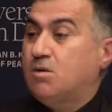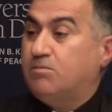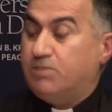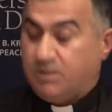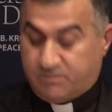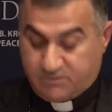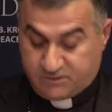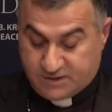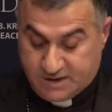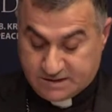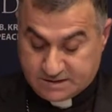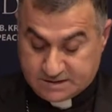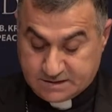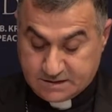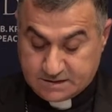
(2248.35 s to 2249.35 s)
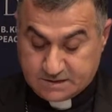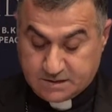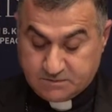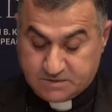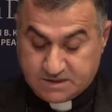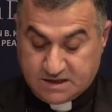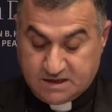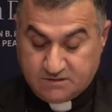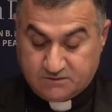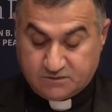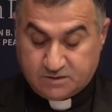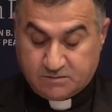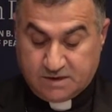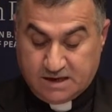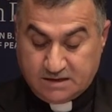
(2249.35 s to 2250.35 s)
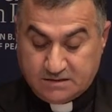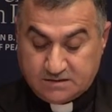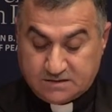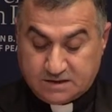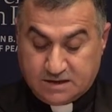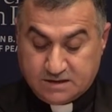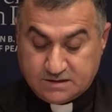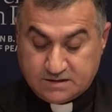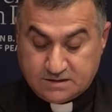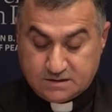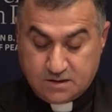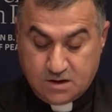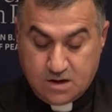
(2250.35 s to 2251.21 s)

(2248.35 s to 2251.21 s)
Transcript: Pope Francis himself reminds us